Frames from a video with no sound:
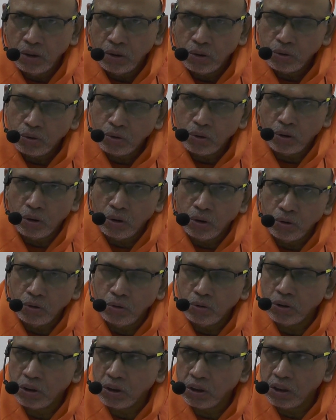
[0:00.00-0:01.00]
So
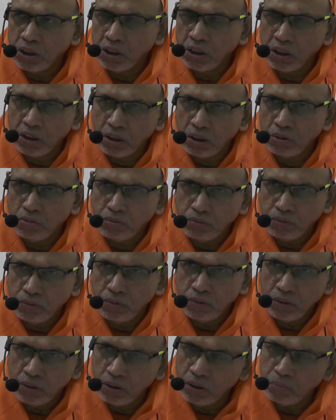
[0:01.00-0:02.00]
you can get rid of
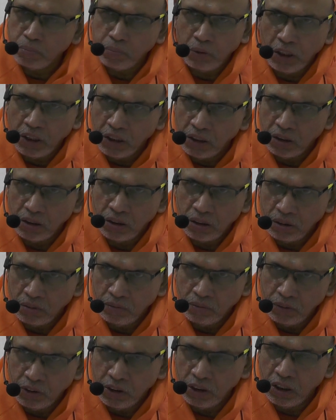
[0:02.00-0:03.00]
the pain
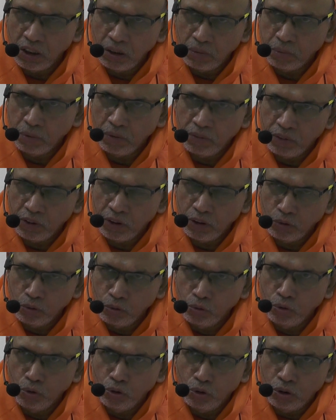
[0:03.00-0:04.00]
with the help of a
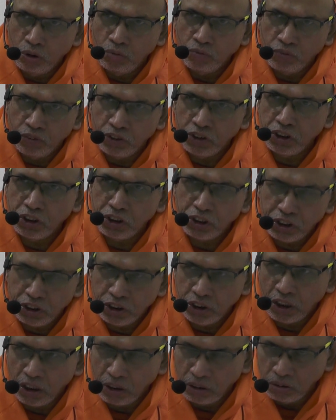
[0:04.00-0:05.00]
good
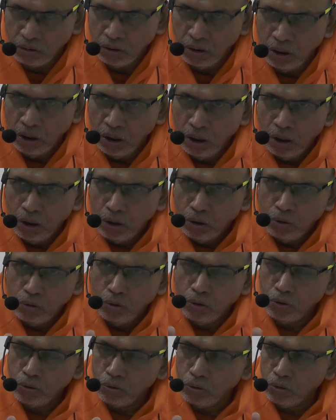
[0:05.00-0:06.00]
physician.
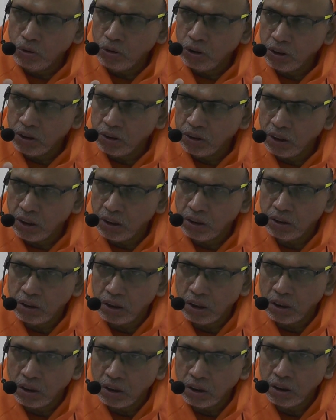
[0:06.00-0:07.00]
Don't go to a
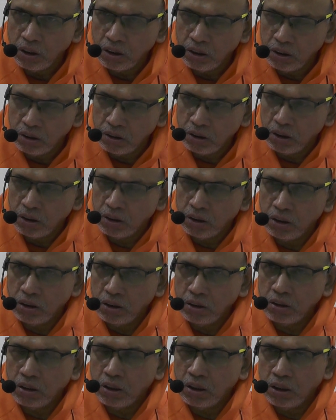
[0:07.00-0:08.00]
surgeon. The surgeon
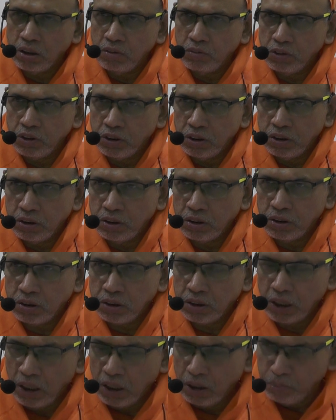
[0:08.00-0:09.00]
is ready with his
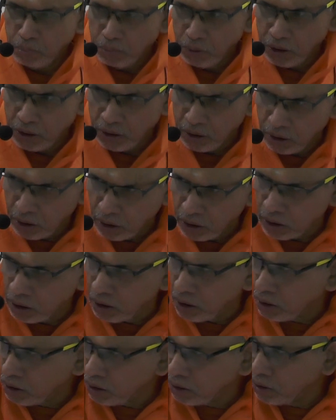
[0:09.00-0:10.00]
scalpel and all
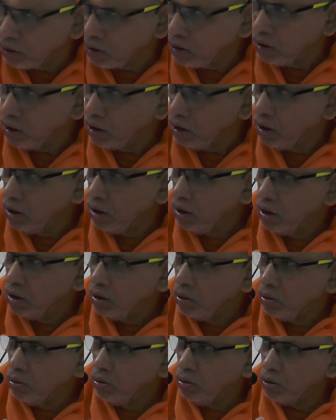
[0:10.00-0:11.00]
that.
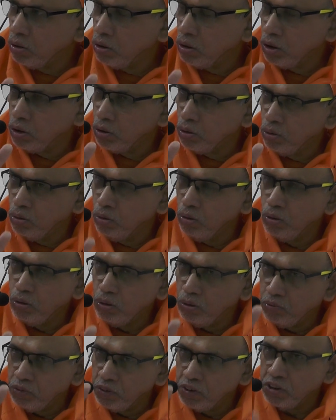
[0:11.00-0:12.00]
Go to a
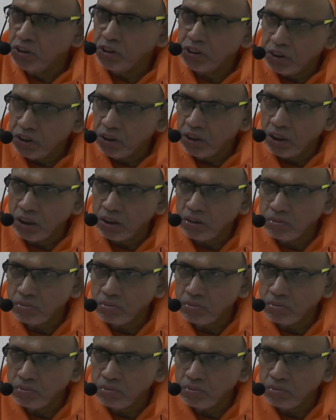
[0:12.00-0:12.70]
good physician.